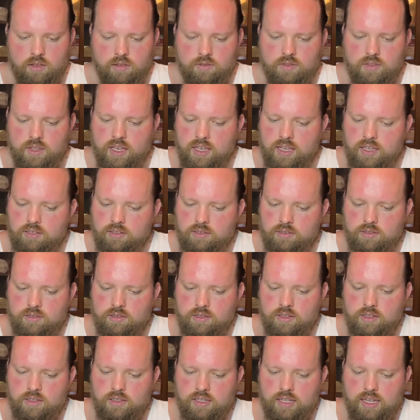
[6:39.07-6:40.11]
The
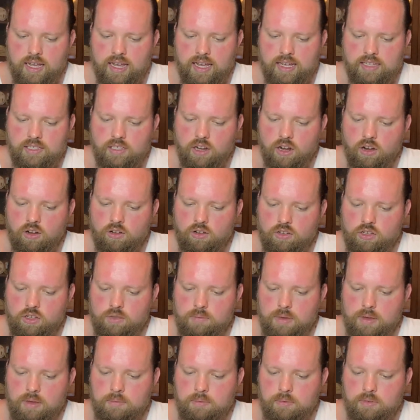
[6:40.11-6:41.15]
hill, as all the
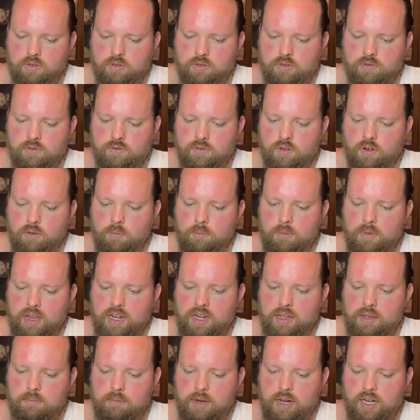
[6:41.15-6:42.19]
people for
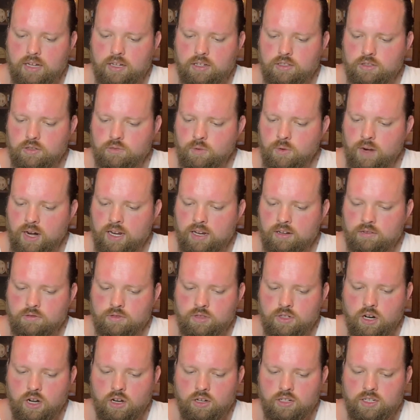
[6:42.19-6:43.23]
many miles
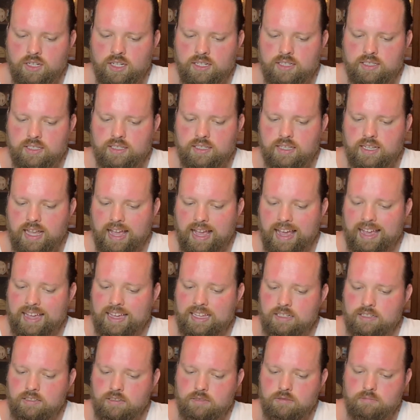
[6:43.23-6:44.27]
round called it,
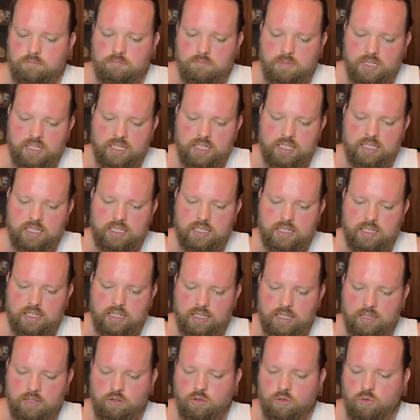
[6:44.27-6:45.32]
and many
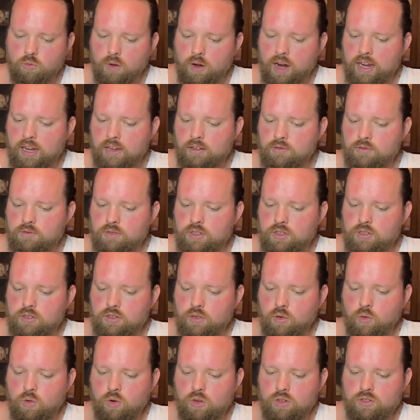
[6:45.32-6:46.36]
little round
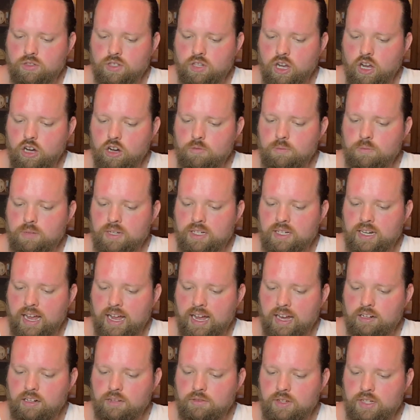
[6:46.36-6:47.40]
doors opened
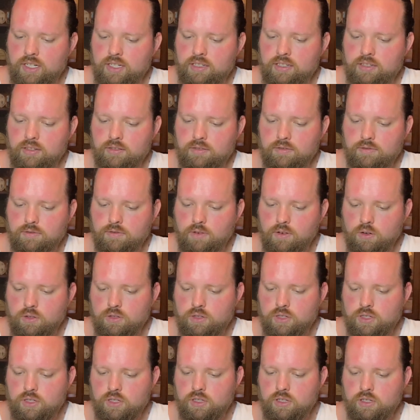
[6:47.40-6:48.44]
out of it,
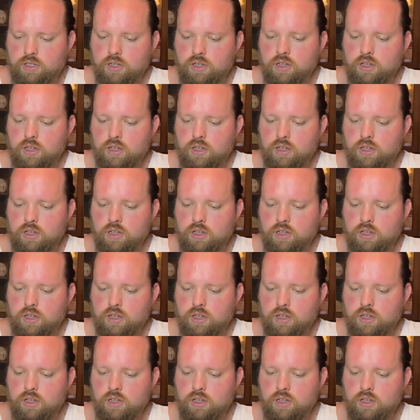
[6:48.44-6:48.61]
first